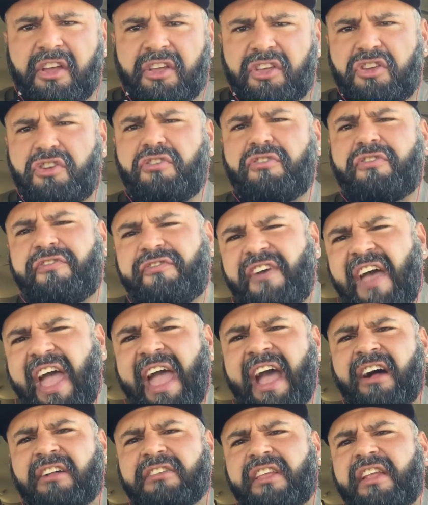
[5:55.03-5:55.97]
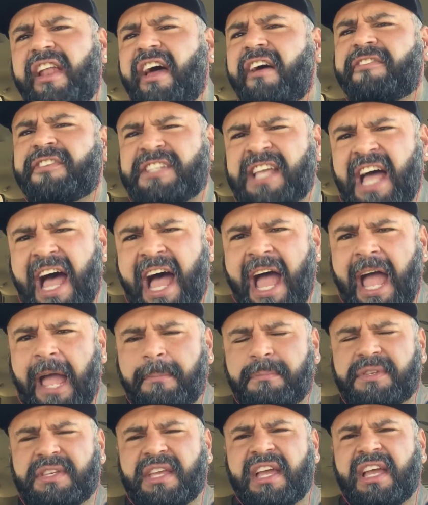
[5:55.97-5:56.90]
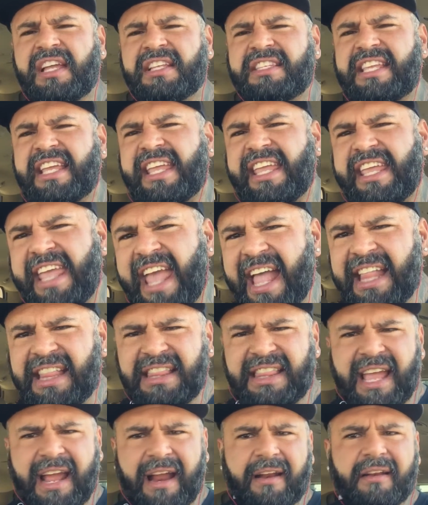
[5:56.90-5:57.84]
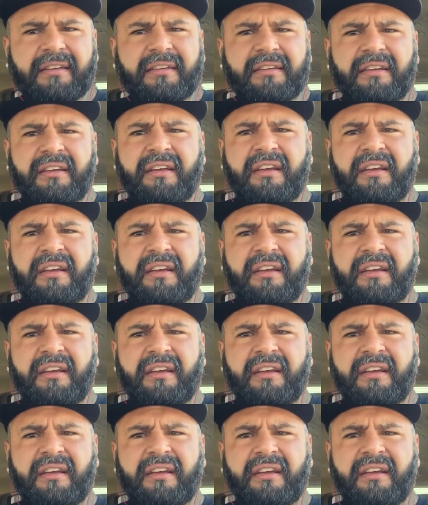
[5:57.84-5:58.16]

You failed enough times to get there.